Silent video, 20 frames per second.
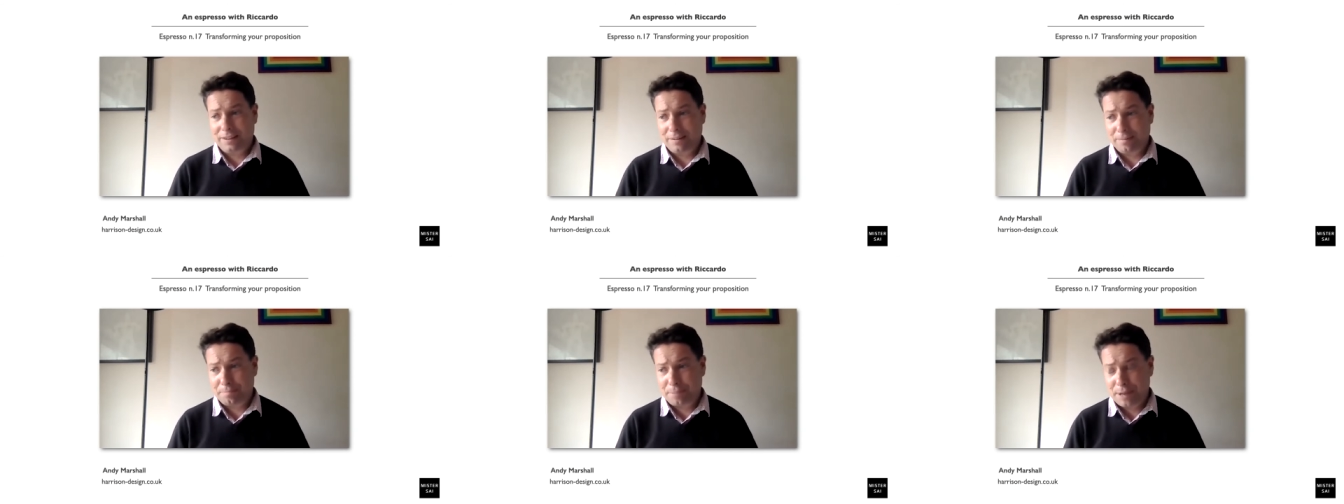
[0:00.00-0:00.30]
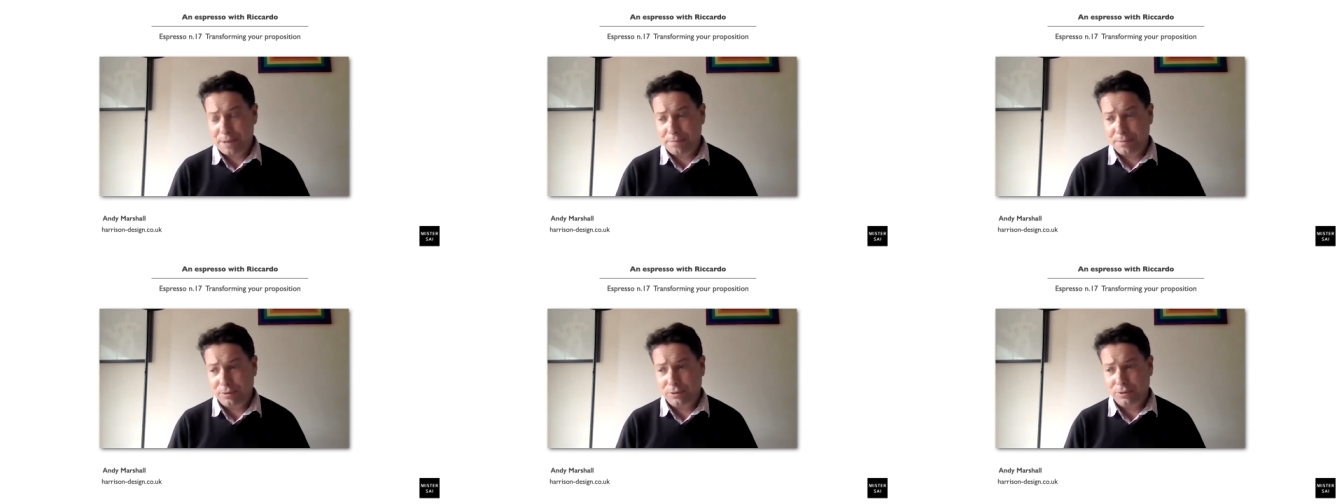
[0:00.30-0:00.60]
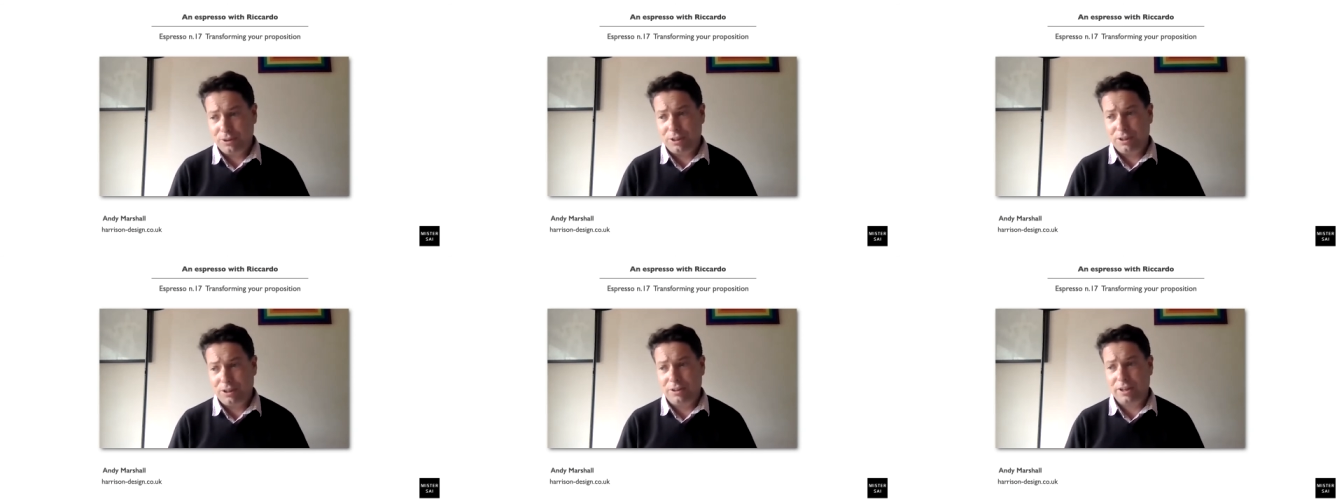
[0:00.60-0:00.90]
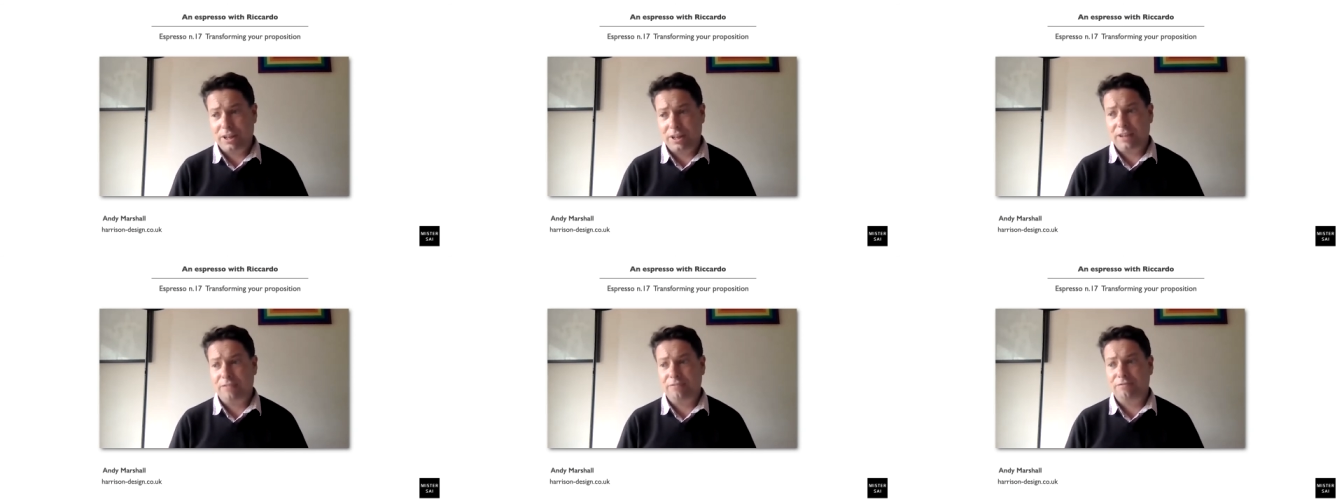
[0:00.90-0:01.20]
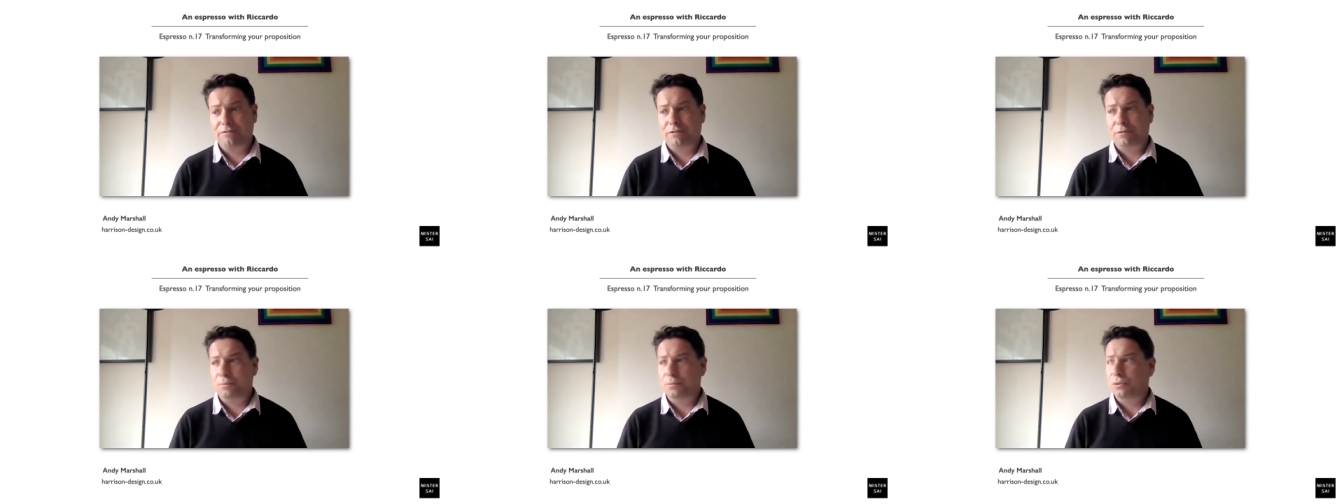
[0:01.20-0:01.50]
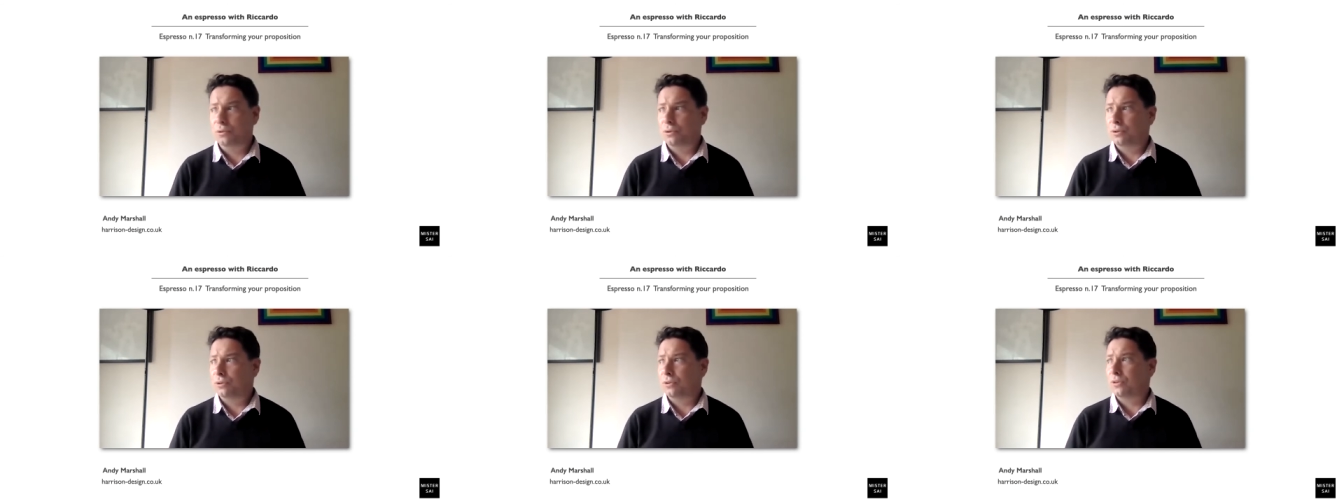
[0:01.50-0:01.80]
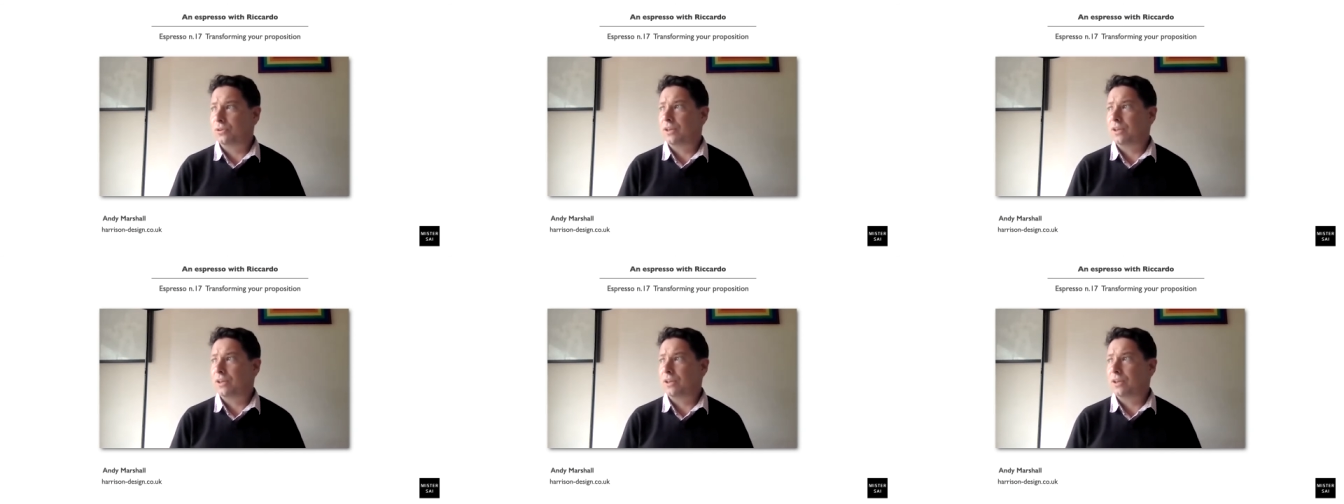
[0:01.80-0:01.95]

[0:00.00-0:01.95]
people are looking for more,